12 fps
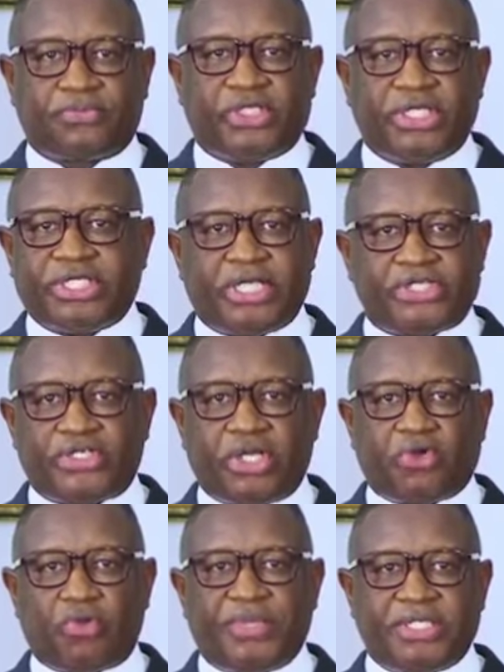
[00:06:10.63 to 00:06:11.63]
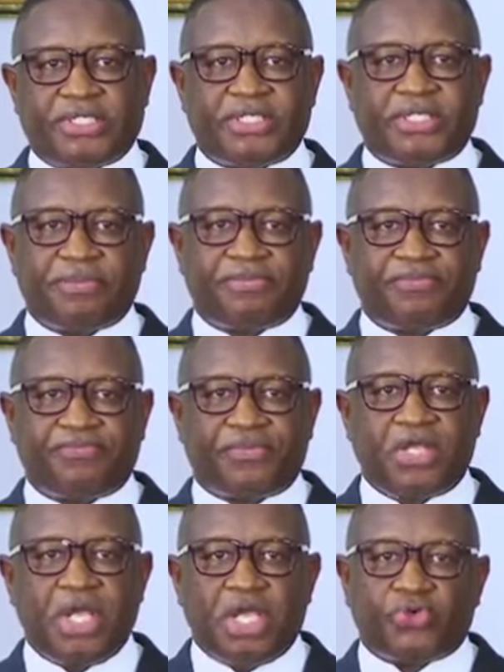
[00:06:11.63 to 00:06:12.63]
To the international community,
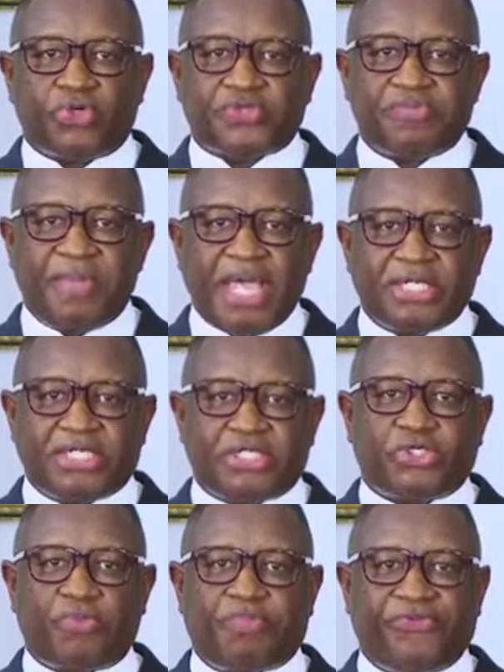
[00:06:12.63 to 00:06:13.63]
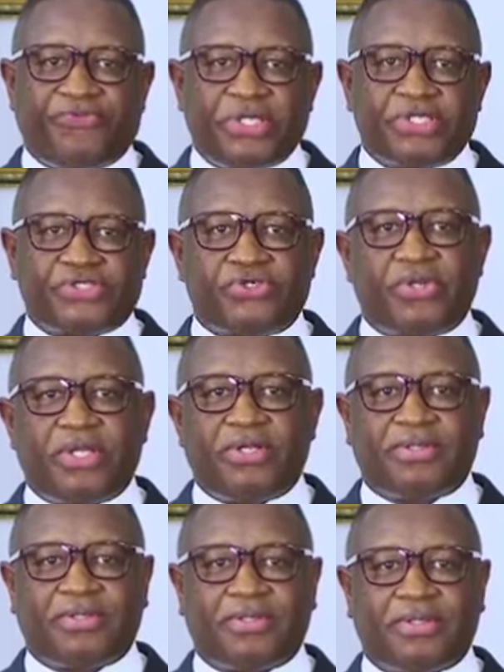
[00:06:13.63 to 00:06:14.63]
it was meant to present Sierra
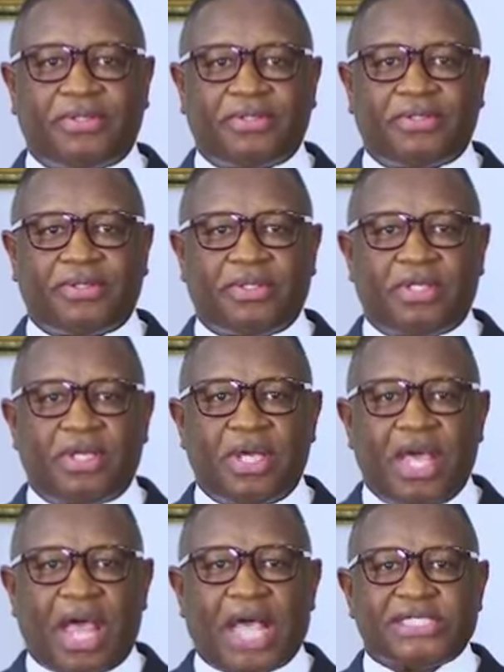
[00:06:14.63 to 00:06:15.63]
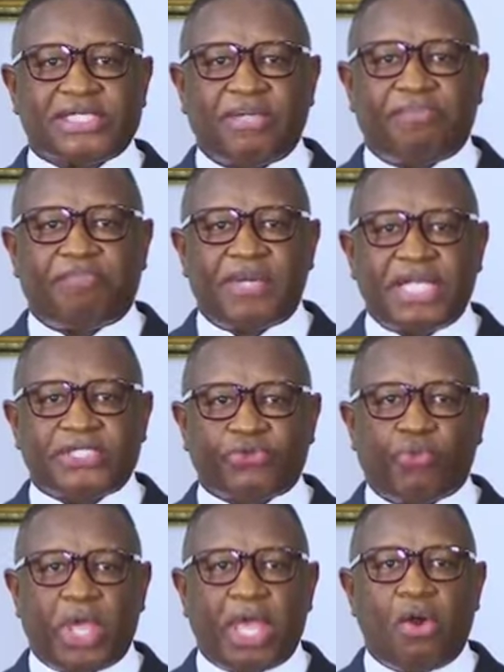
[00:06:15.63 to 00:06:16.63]
Leone as a place
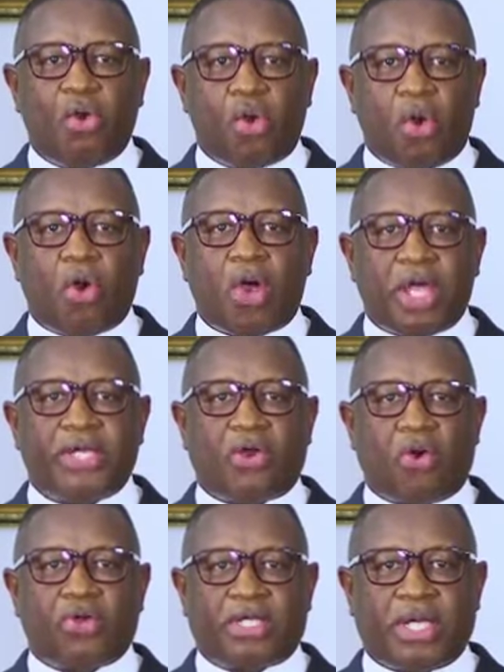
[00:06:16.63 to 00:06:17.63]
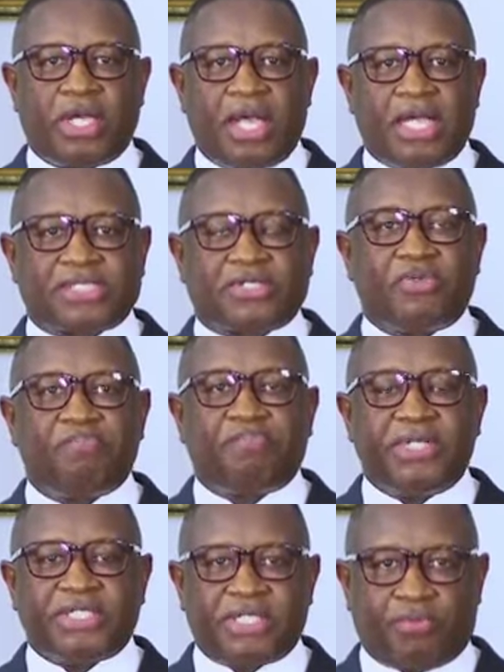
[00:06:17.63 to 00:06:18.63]
where law and order has
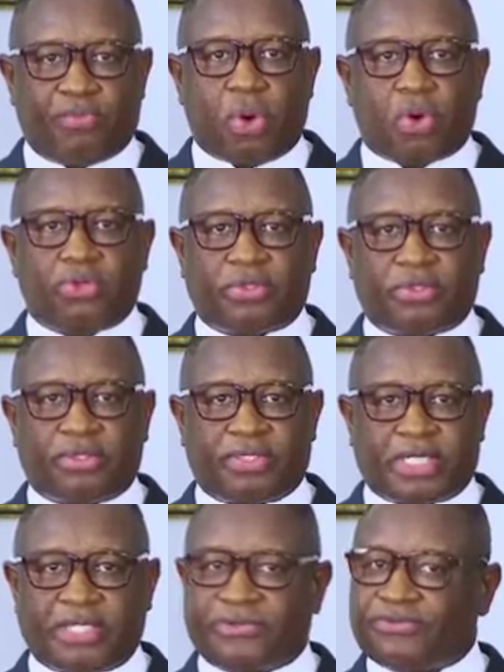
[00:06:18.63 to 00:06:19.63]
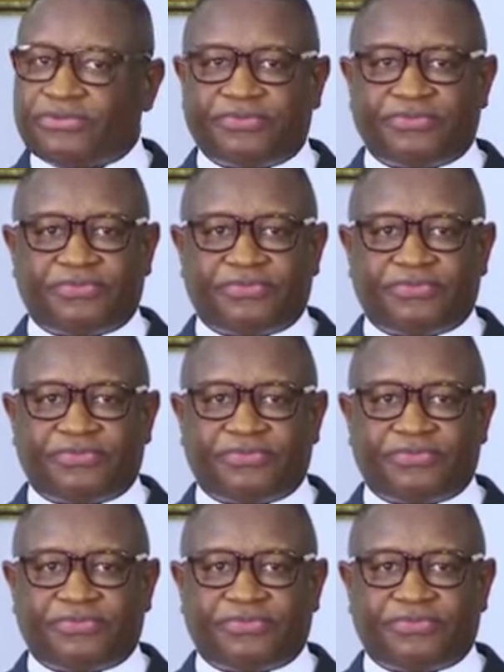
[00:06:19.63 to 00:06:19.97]
completely broken down.